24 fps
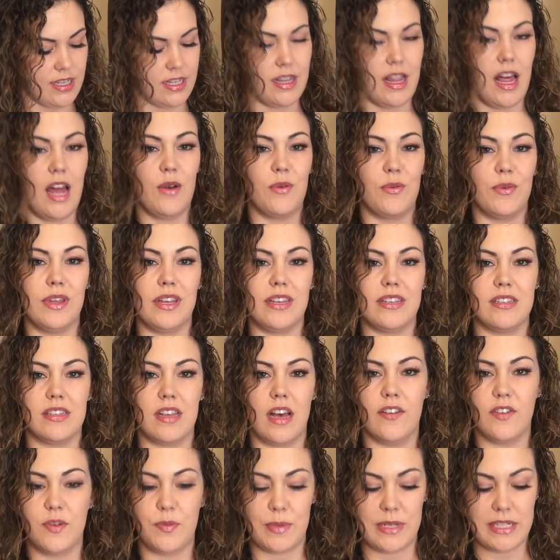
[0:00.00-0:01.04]
A lot of really
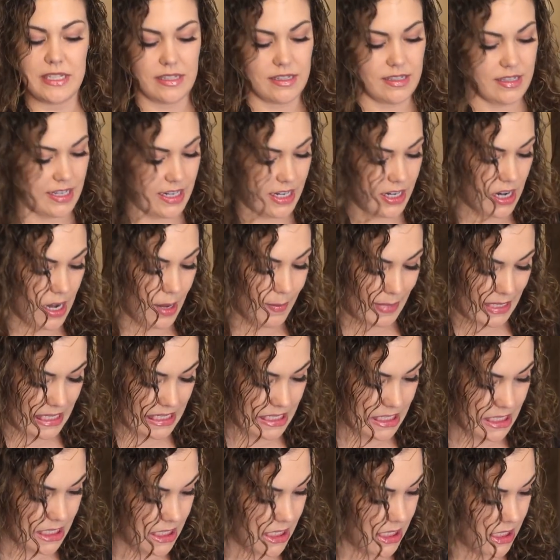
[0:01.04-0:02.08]
soft pieces in here. I'm
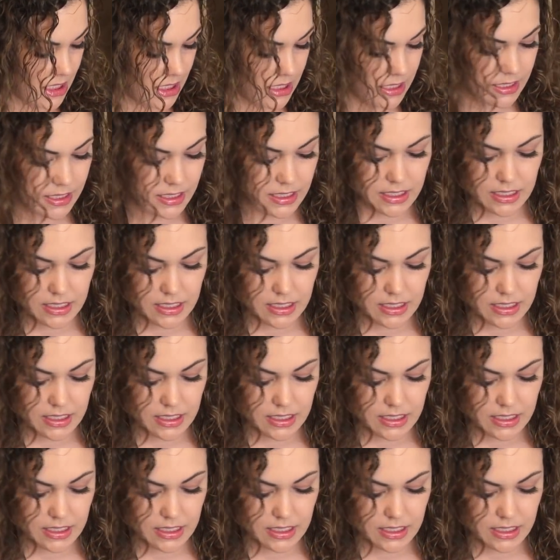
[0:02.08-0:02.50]
excited.